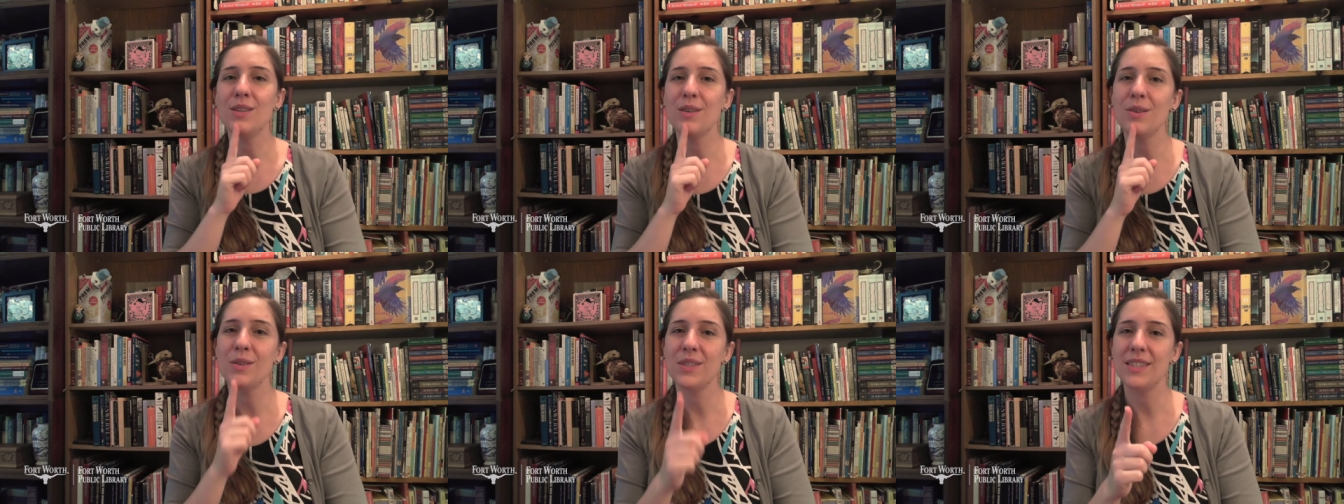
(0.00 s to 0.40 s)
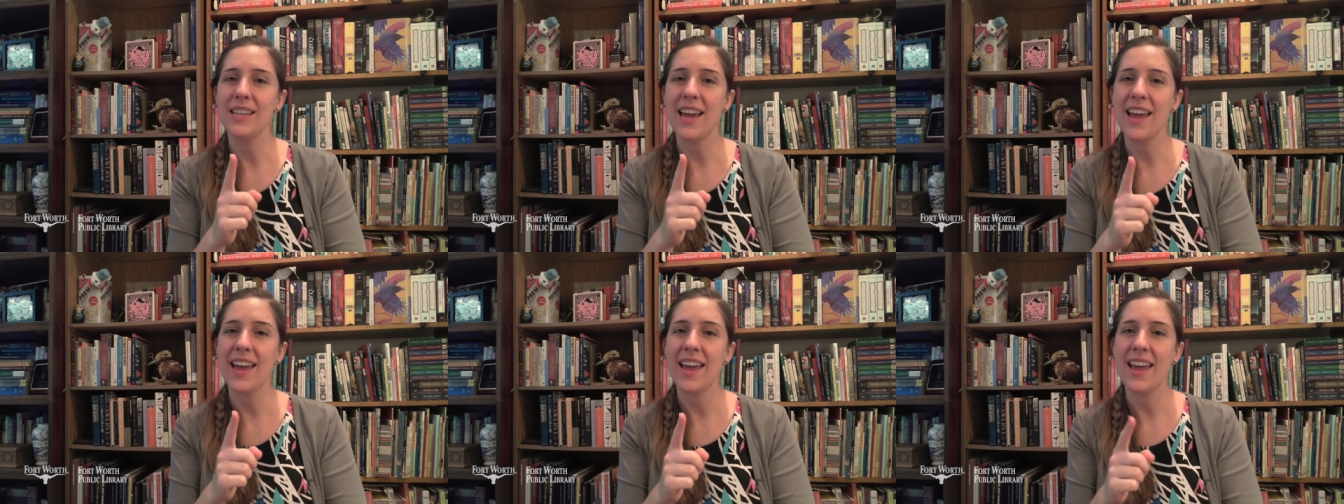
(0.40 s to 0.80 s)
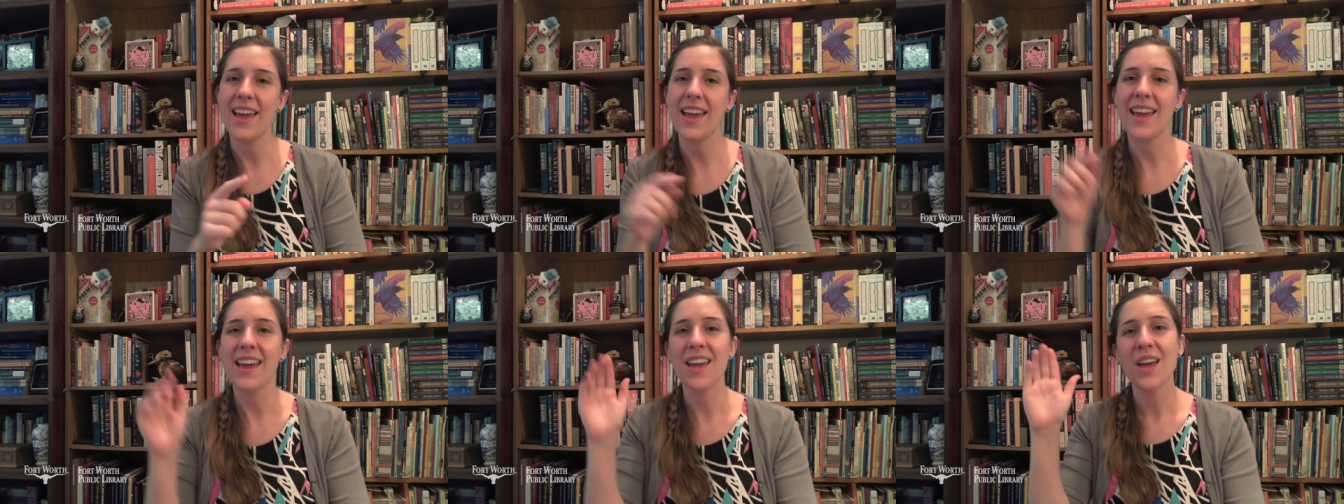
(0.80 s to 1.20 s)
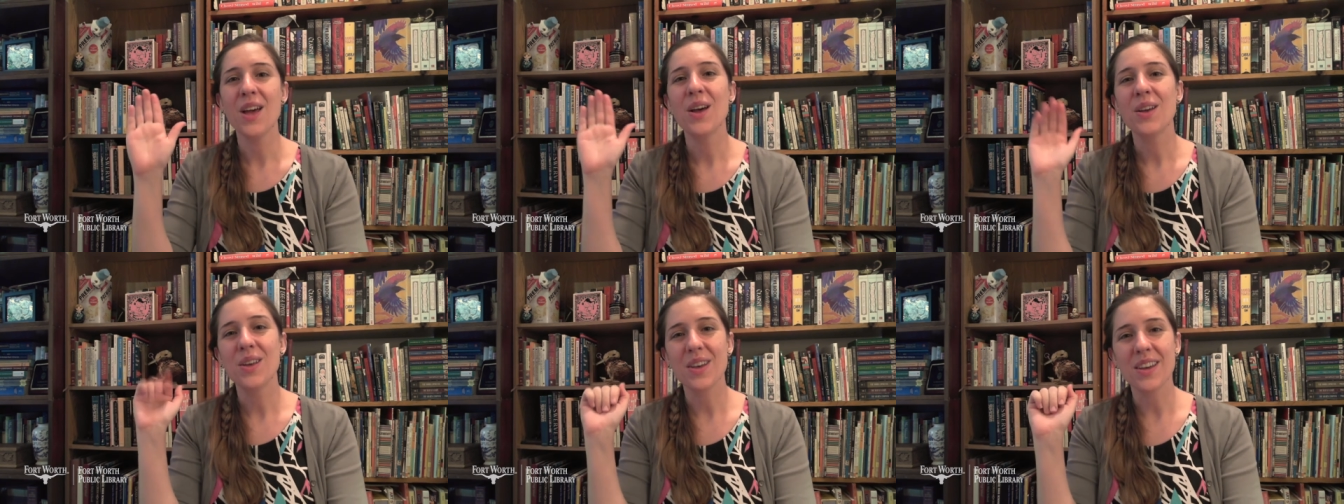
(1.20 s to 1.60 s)
to say
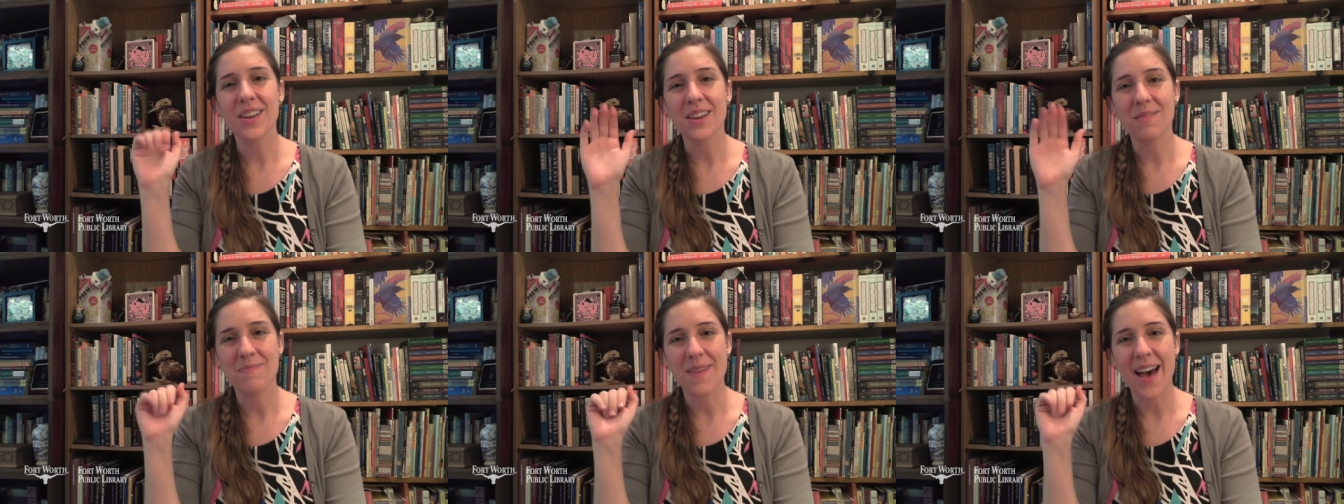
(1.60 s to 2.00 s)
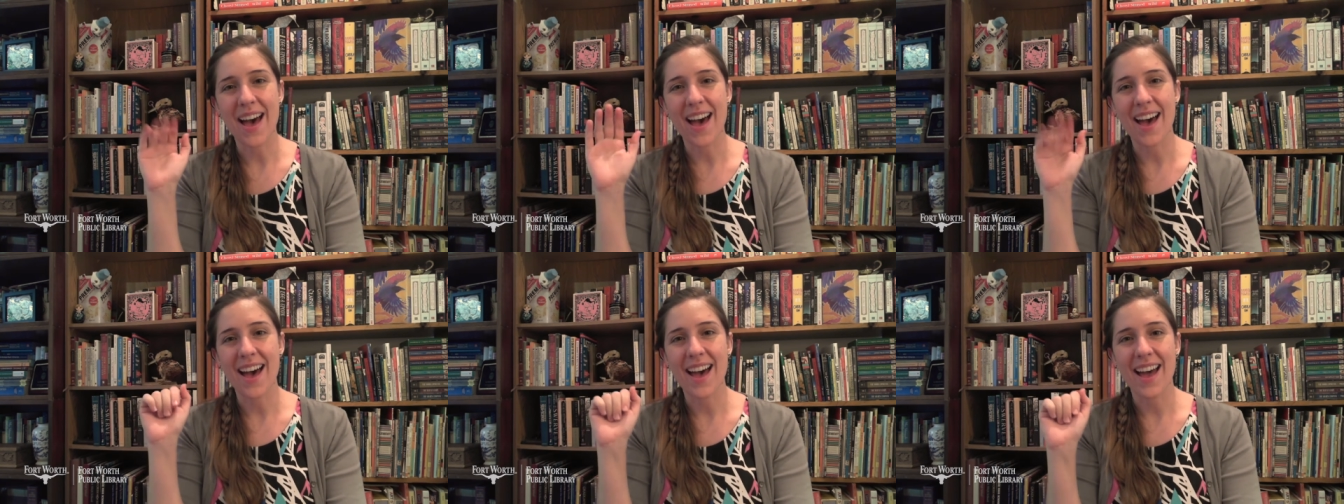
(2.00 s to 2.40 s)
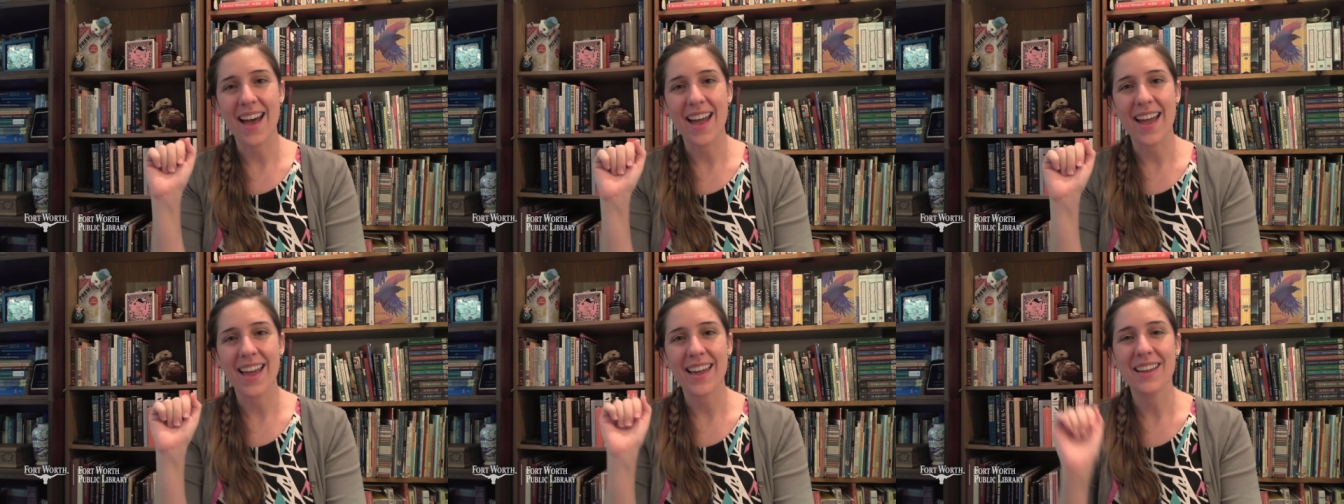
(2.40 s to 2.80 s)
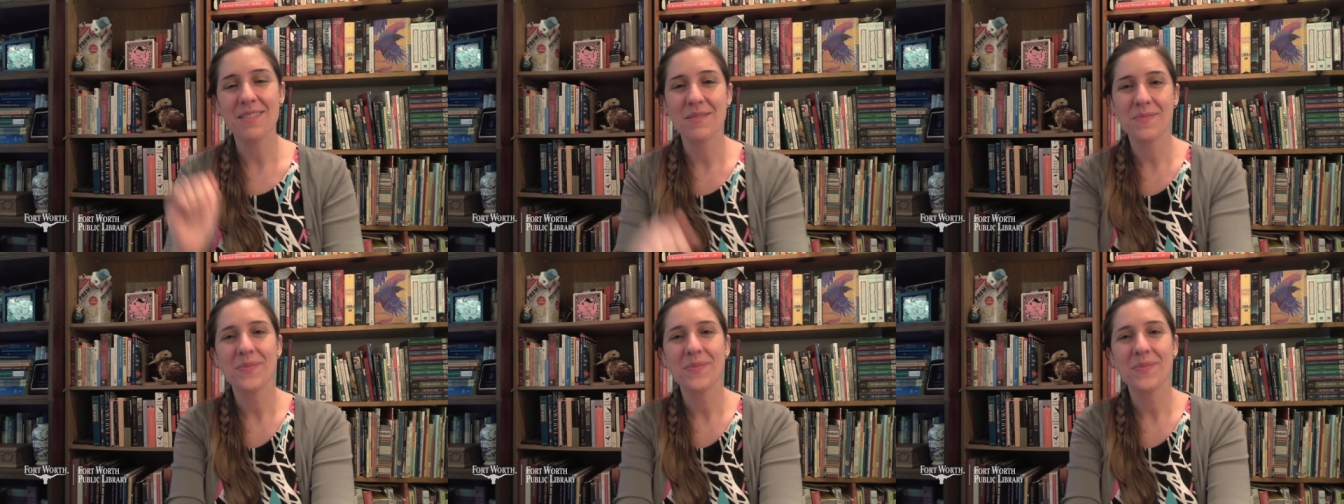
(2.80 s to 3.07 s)
goodbye.